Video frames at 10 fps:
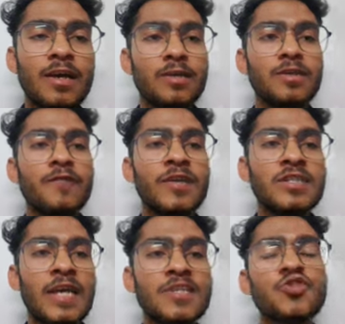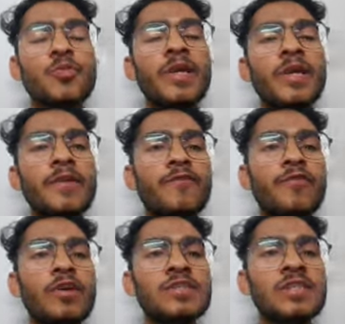which has to be
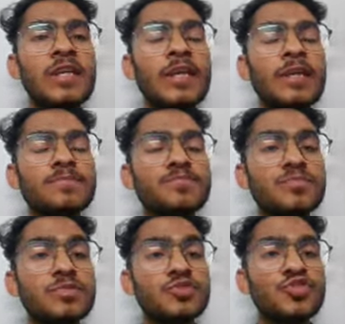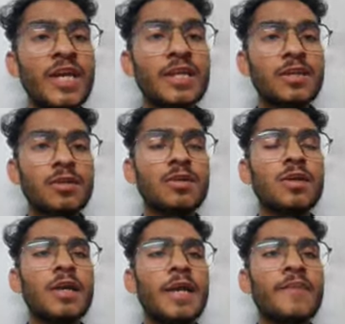firstly checked
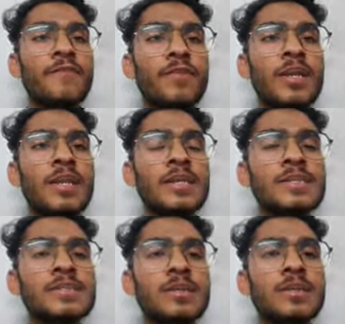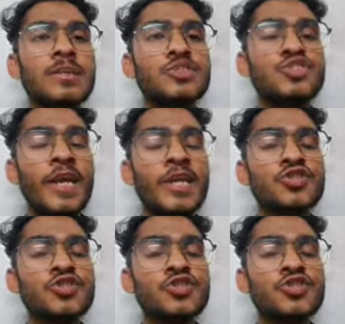if it is uh, changed or